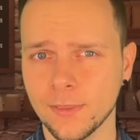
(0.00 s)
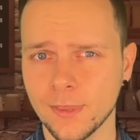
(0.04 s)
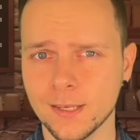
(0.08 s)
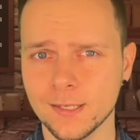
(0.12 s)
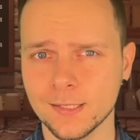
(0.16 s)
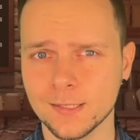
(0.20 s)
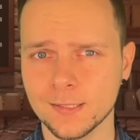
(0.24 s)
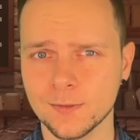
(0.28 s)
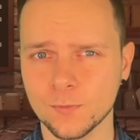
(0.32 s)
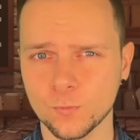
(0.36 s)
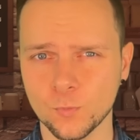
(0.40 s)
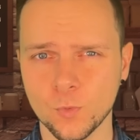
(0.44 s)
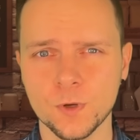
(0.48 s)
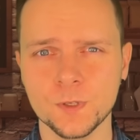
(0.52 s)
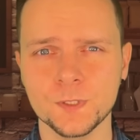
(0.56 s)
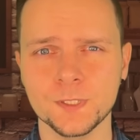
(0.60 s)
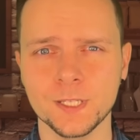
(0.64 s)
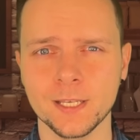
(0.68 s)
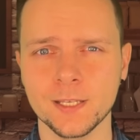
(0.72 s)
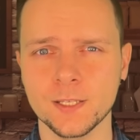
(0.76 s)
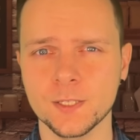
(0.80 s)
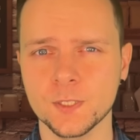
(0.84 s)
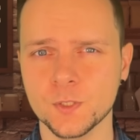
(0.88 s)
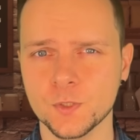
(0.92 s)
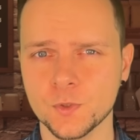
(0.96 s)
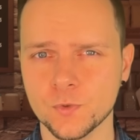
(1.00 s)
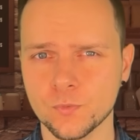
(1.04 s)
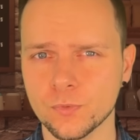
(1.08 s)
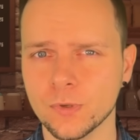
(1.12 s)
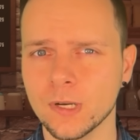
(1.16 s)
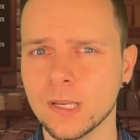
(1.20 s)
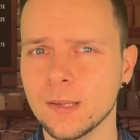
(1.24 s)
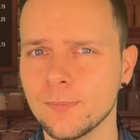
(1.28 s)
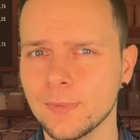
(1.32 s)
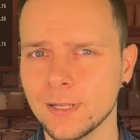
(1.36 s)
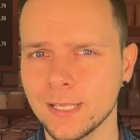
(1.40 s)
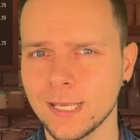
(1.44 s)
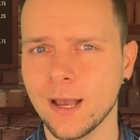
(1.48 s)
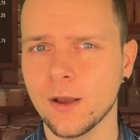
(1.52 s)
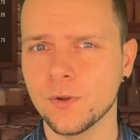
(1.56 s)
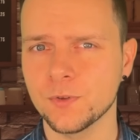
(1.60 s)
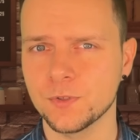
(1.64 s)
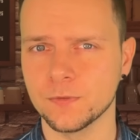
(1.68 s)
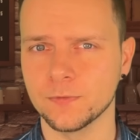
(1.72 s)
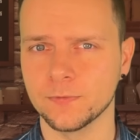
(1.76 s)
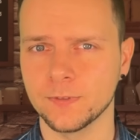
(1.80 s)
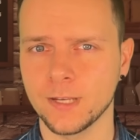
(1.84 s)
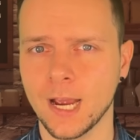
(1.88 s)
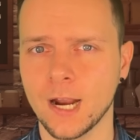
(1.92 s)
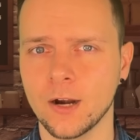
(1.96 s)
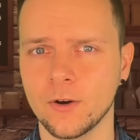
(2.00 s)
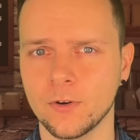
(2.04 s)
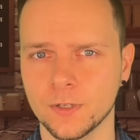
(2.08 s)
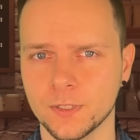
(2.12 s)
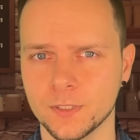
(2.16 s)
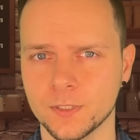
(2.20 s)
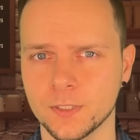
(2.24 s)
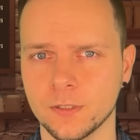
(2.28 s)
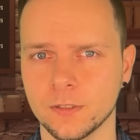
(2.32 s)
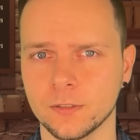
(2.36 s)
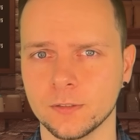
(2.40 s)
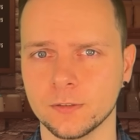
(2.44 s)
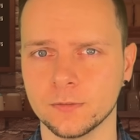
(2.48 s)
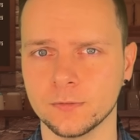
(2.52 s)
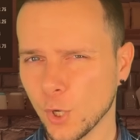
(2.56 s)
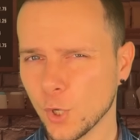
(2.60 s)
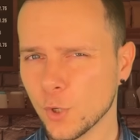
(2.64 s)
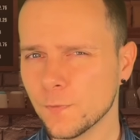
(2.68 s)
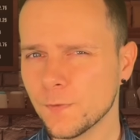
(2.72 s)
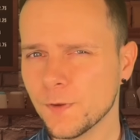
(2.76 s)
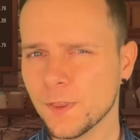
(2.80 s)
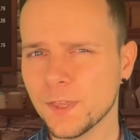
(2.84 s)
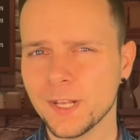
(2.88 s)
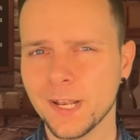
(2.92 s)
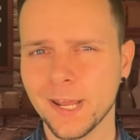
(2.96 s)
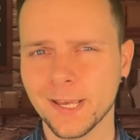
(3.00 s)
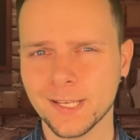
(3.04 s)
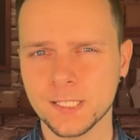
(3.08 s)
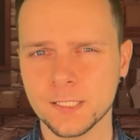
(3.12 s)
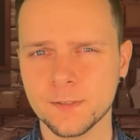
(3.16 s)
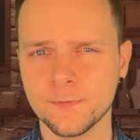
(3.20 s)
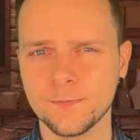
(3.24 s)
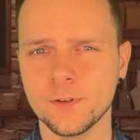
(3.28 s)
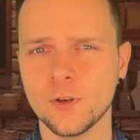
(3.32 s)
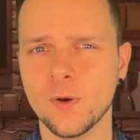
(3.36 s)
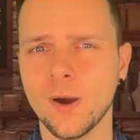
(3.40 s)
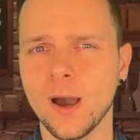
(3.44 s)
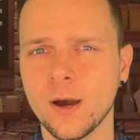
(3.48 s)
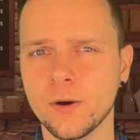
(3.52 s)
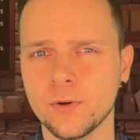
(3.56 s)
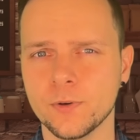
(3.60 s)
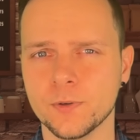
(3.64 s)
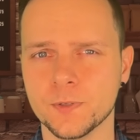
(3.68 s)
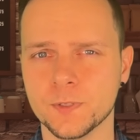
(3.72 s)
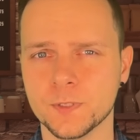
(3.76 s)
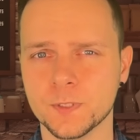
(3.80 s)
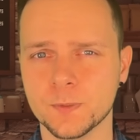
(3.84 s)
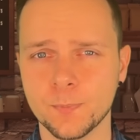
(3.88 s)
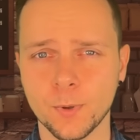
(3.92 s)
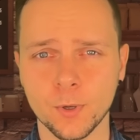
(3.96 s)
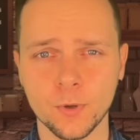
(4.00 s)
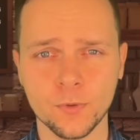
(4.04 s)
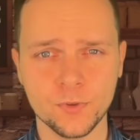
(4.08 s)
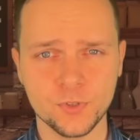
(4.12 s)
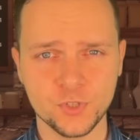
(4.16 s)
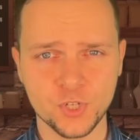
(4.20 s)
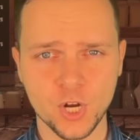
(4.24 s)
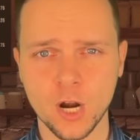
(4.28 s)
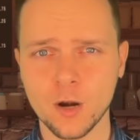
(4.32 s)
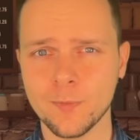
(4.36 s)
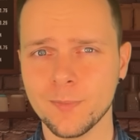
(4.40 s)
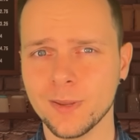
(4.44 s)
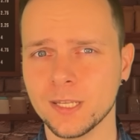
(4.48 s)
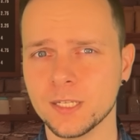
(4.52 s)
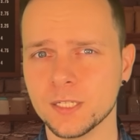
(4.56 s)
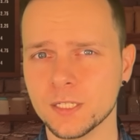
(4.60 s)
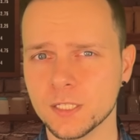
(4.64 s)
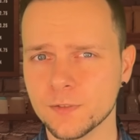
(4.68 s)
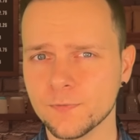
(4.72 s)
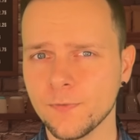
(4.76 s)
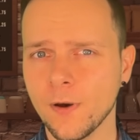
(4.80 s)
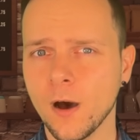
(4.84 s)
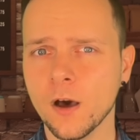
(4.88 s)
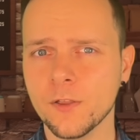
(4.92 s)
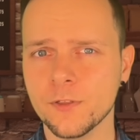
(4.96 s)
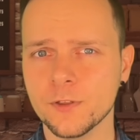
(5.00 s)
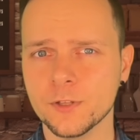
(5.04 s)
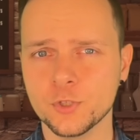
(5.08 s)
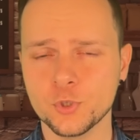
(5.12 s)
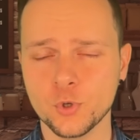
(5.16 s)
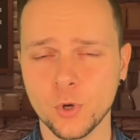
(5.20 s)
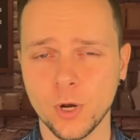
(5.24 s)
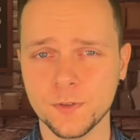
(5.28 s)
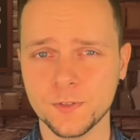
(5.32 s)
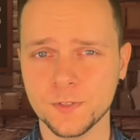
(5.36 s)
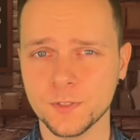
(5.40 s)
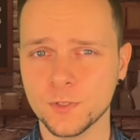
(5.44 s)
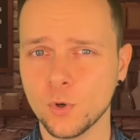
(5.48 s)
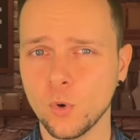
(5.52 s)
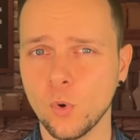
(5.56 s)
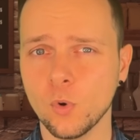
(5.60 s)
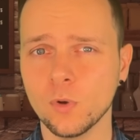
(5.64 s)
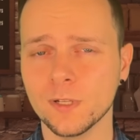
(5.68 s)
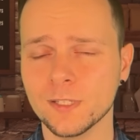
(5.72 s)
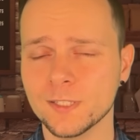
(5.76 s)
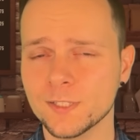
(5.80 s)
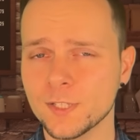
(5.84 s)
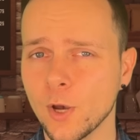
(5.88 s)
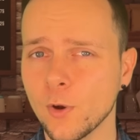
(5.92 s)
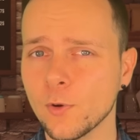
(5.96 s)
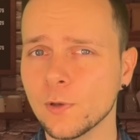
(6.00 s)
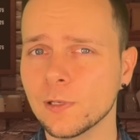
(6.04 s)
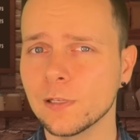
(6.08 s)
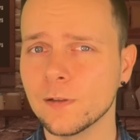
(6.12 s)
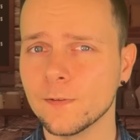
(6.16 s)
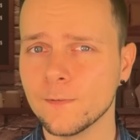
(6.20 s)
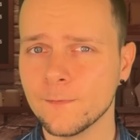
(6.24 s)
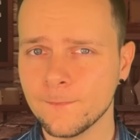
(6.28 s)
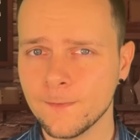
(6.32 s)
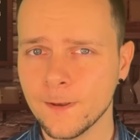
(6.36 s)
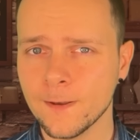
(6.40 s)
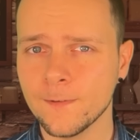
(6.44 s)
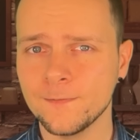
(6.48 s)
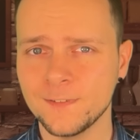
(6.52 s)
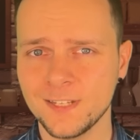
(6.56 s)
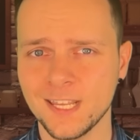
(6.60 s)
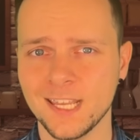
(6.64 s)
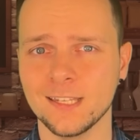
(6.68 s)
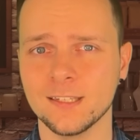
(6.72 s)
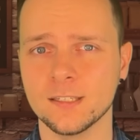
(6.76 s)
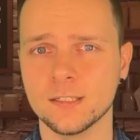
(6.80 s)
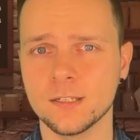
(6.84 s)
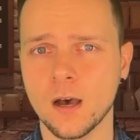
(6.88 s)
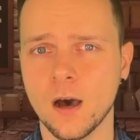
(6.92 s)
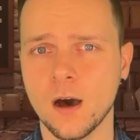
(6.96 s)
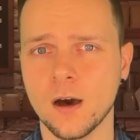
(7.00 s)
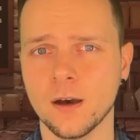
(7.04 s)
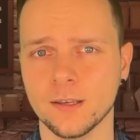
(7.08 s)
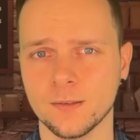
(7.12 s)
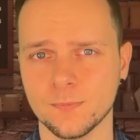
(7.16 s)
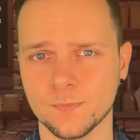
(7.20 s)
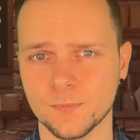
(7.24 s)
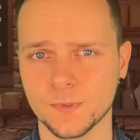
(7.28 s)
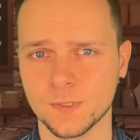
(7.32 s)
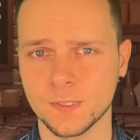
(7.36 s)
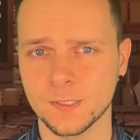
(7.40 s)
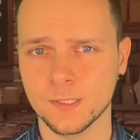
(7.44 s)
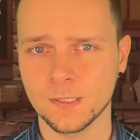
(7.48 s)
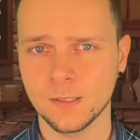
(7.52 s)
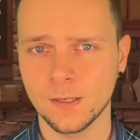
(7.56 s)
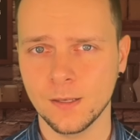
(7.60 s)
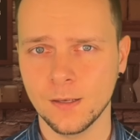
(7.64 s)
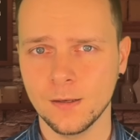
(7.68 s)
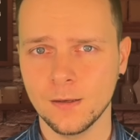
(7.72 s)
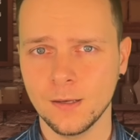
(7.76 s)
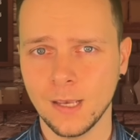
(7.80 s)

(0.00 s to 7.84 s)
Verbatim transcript: this was extremely out of character. Over the next few hours, both Jeremy and his father tried to call a total of fifteen times.